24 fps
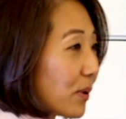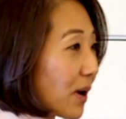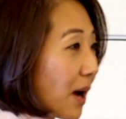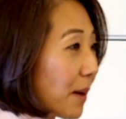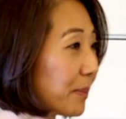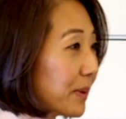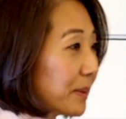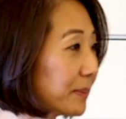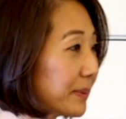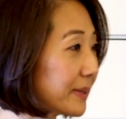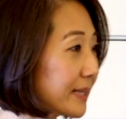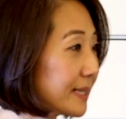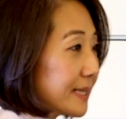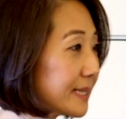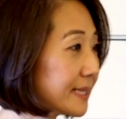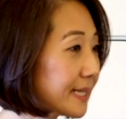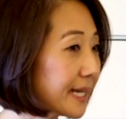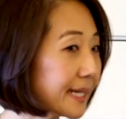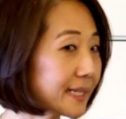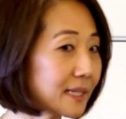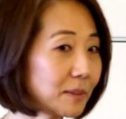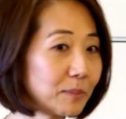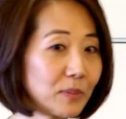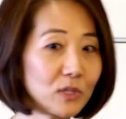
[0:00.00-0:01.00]
probably
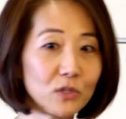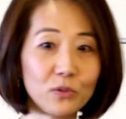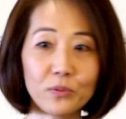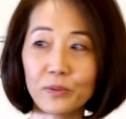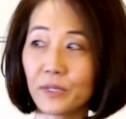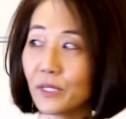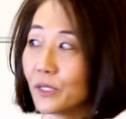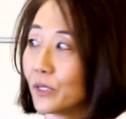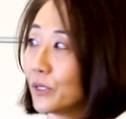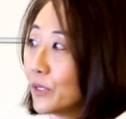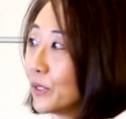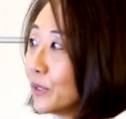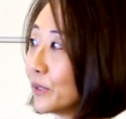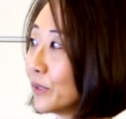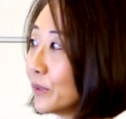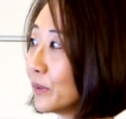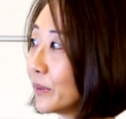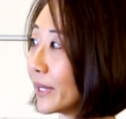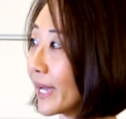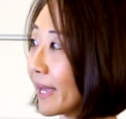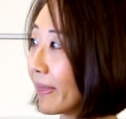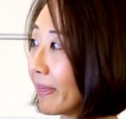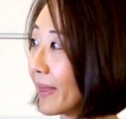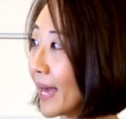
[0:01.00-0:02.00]
standing between
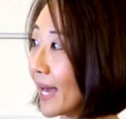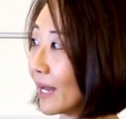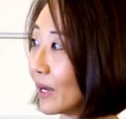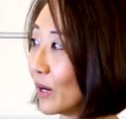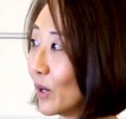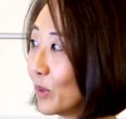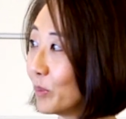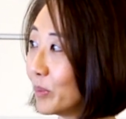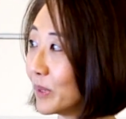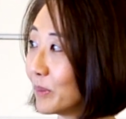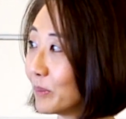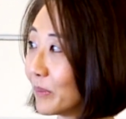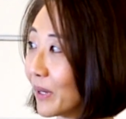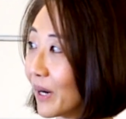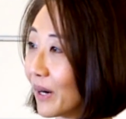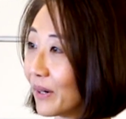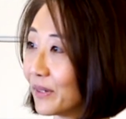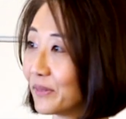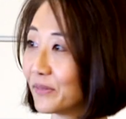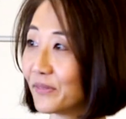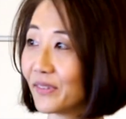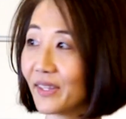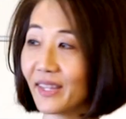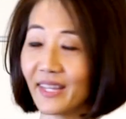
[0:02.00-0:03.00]
you and that open bar
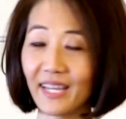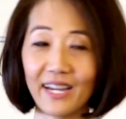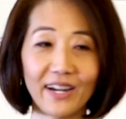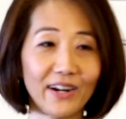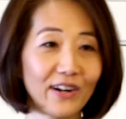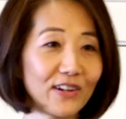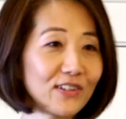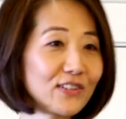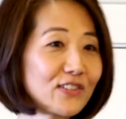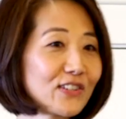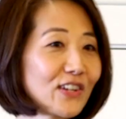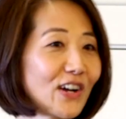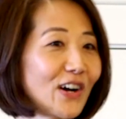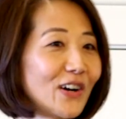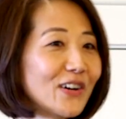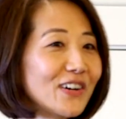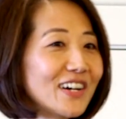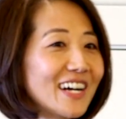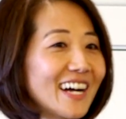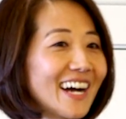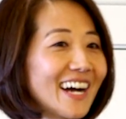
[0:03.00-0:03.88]
over there. So